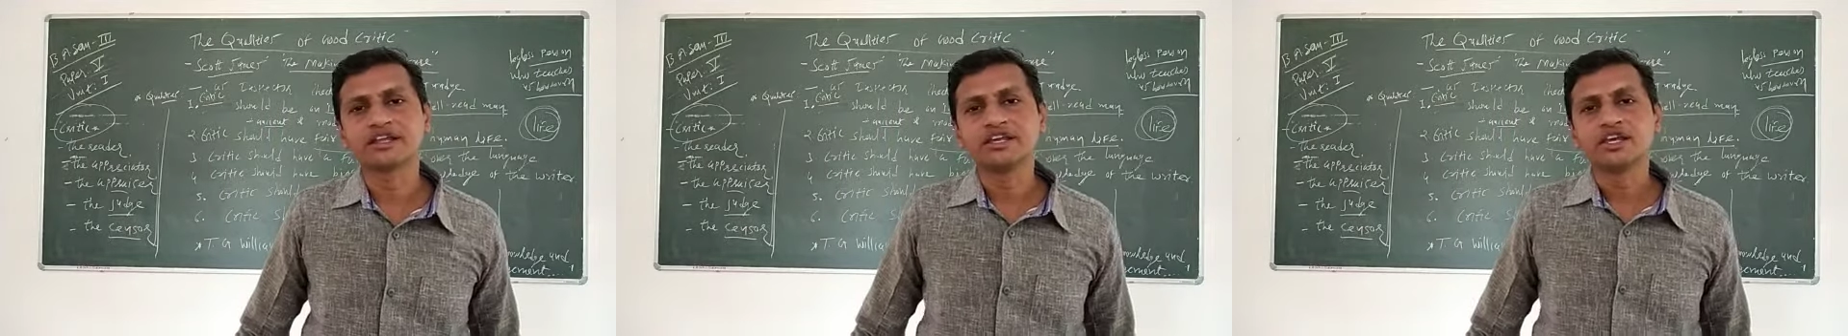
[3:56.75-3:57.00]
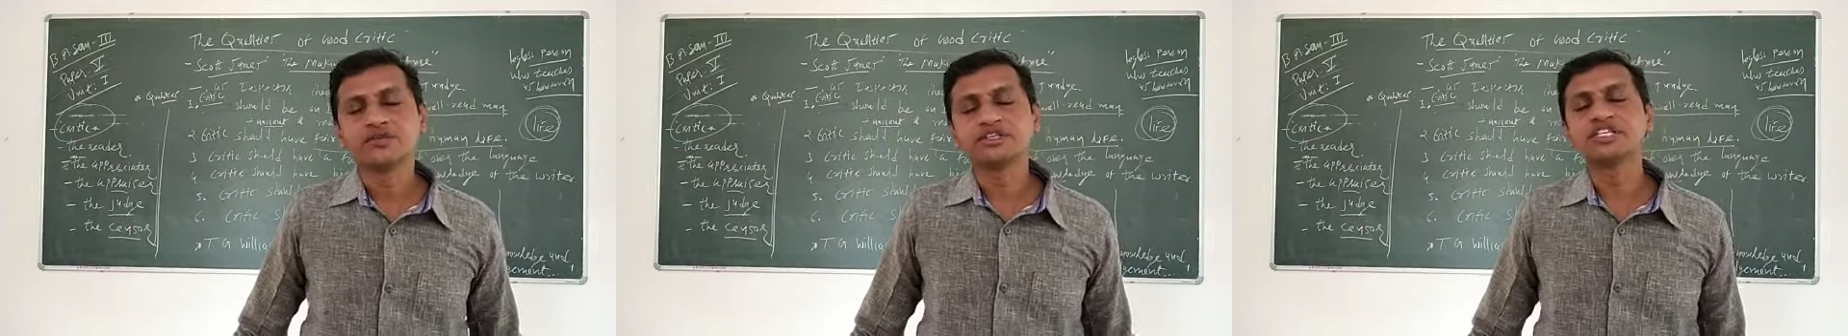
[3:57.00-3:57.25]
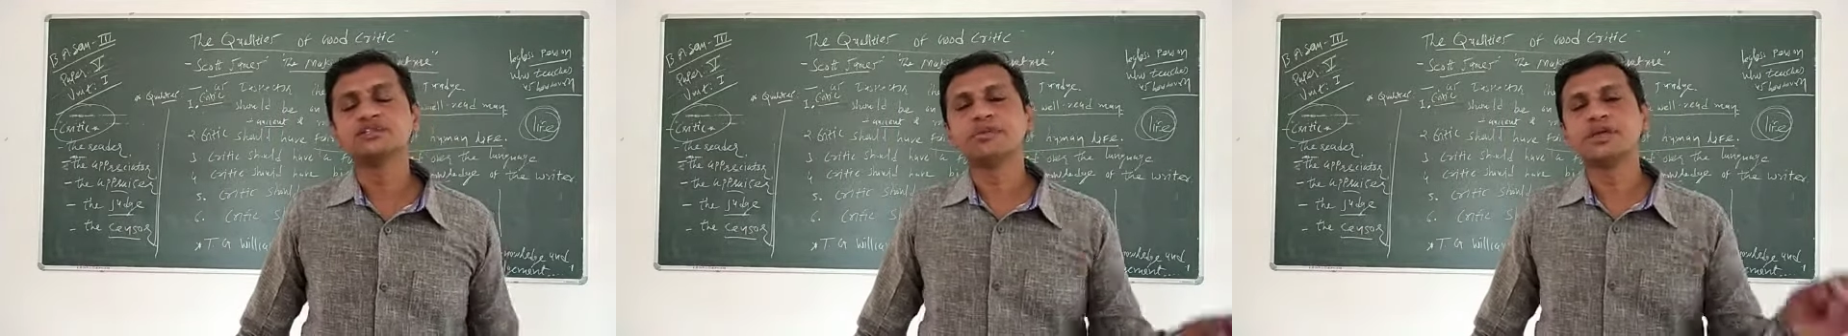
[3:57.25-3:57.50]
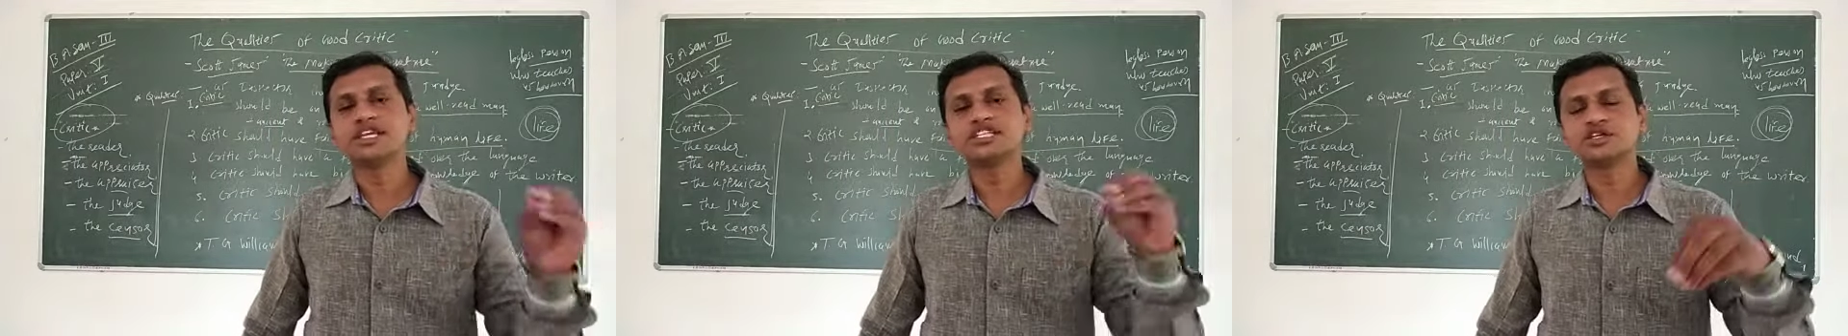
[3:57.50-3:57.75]
have
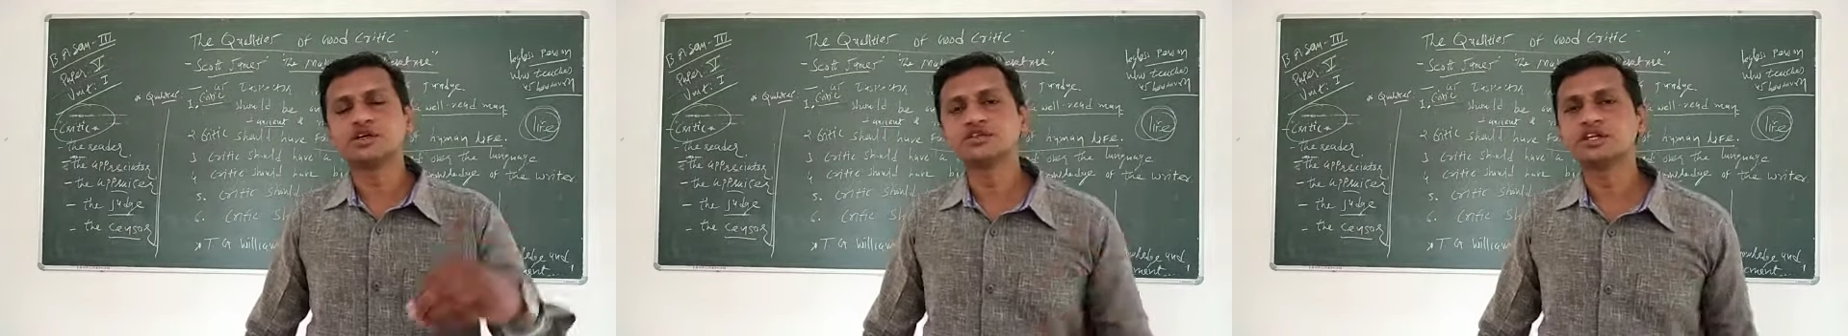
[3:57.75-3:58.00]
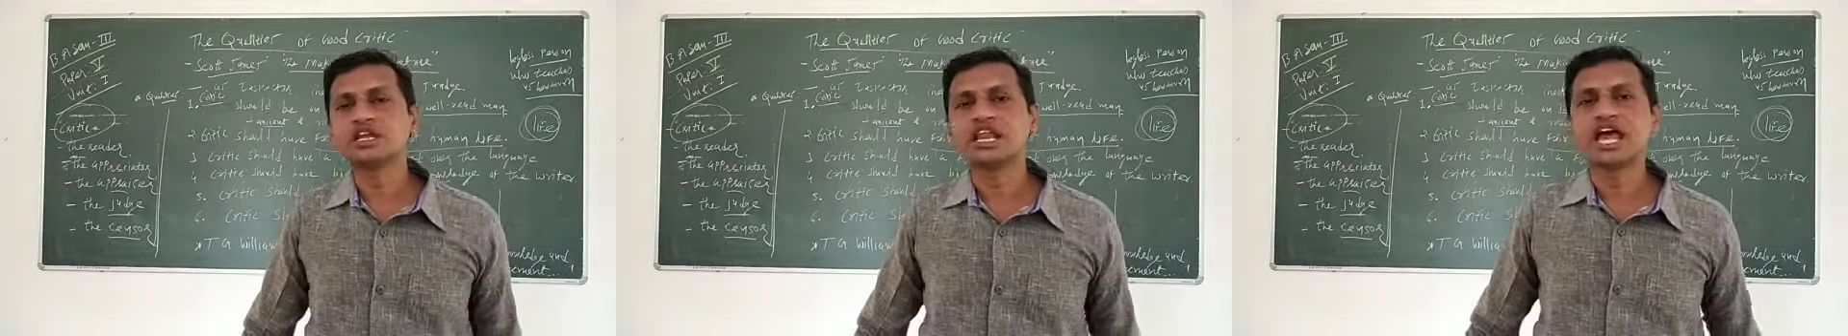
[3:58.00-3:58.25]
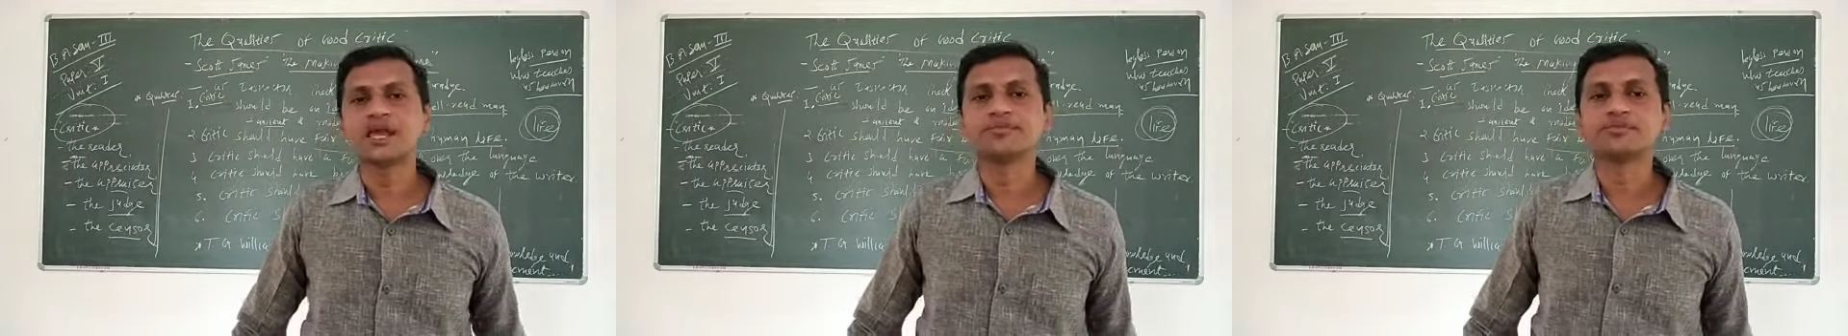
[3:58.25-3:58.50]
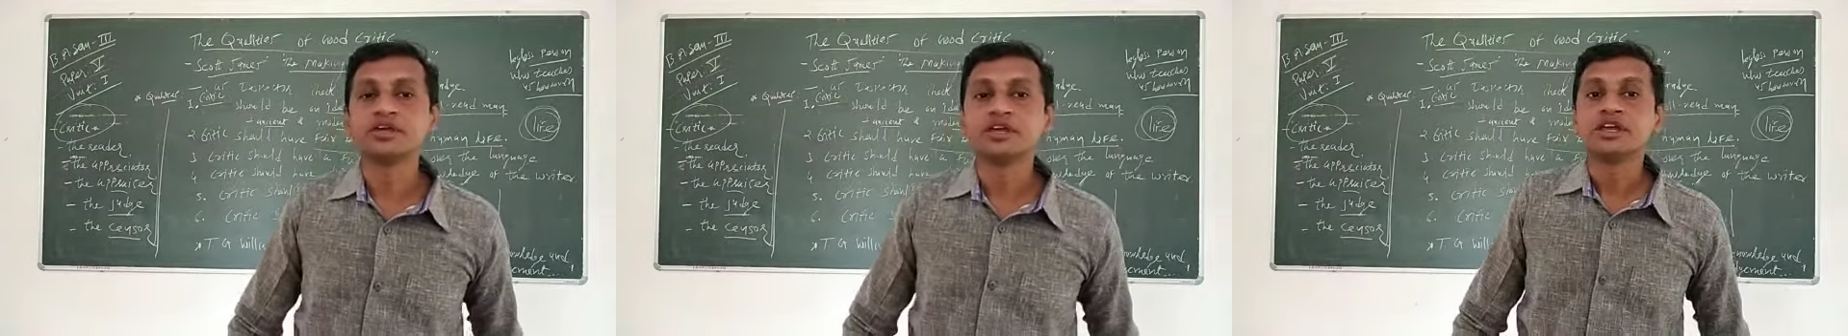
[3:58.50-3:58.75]
the
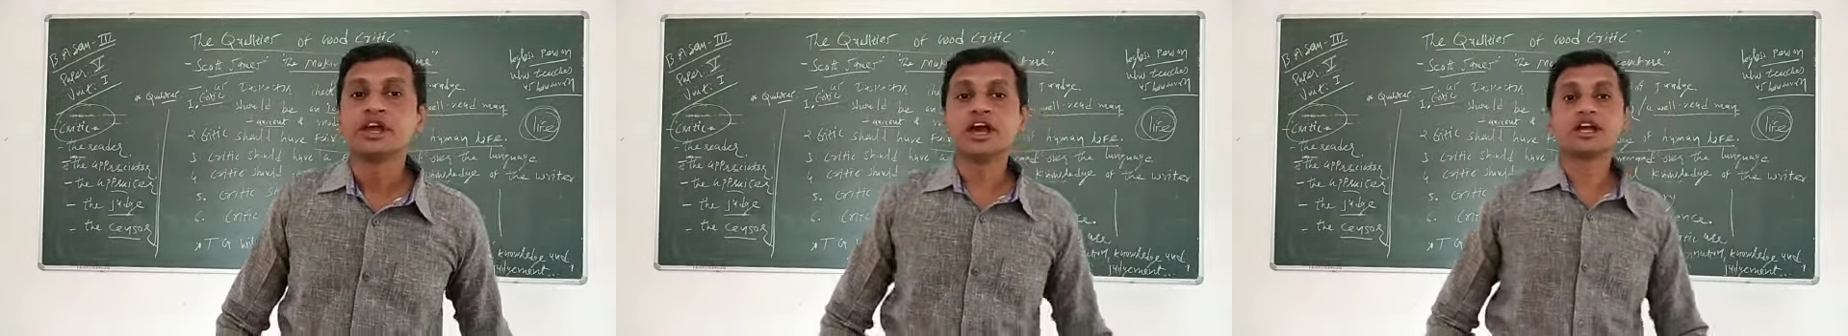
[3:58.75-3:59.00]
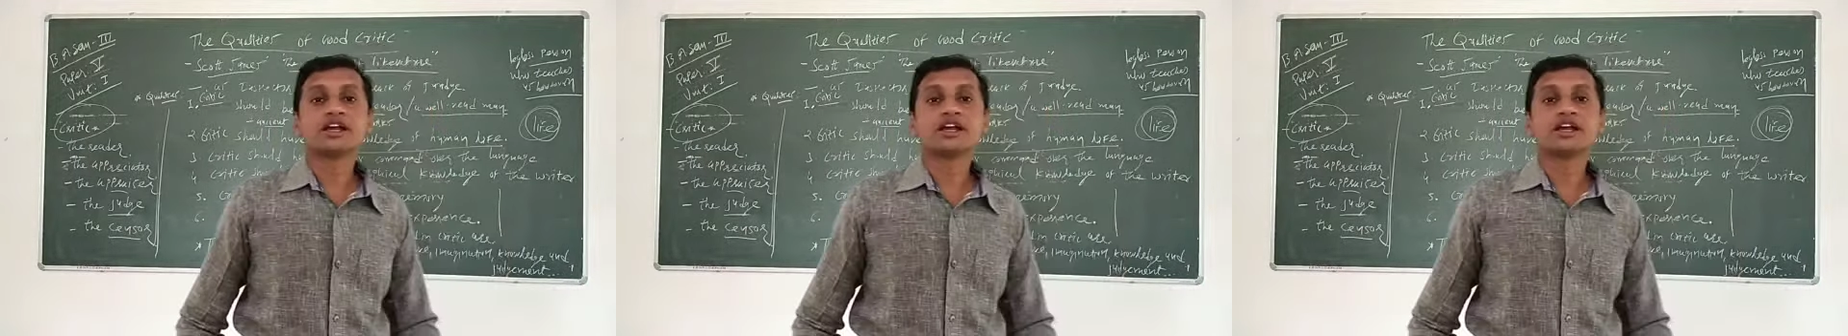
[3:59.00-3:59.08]
fair